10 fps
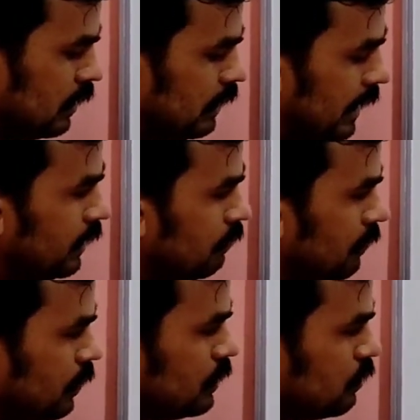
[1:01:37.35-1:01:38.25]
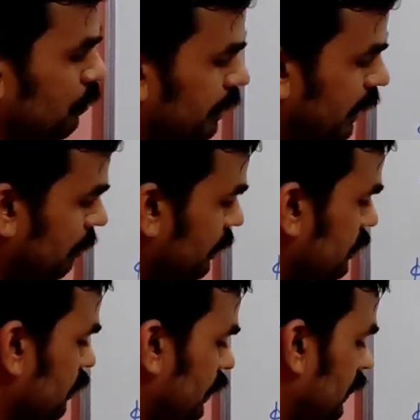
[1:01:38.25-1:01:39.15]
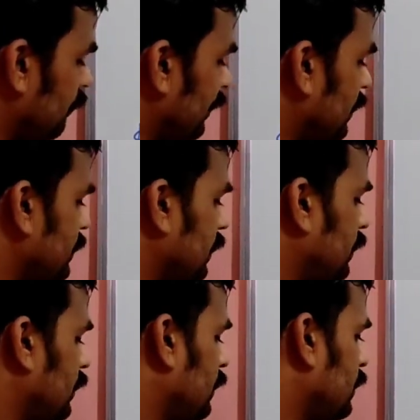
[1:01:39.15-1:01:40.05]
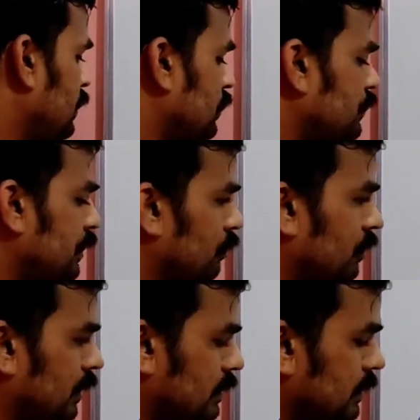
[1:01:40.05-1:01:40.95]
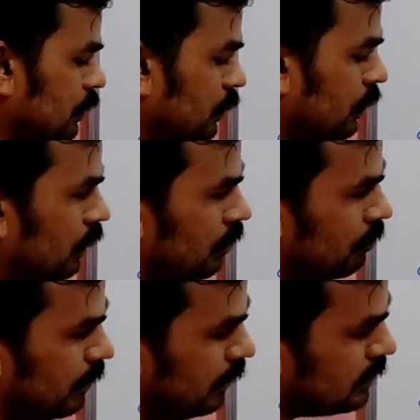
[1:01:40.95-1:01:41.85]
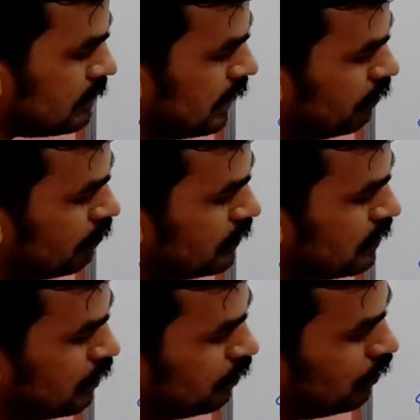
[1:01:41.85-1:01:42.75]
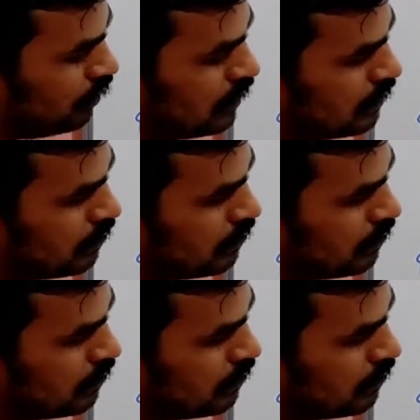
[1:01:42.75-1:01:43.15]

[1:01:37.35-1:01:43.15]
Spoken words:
Tan inverse omega by 0 infinity. 0 na 0 minus tan inverse 0